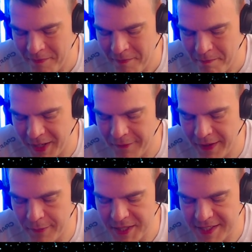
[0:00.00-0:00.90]
But if
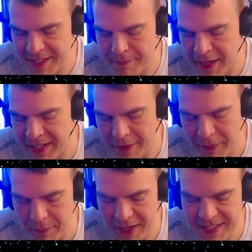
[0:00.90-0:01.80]
I was just painting
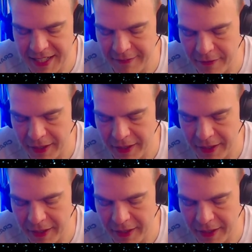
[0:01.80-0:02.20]
by myself, I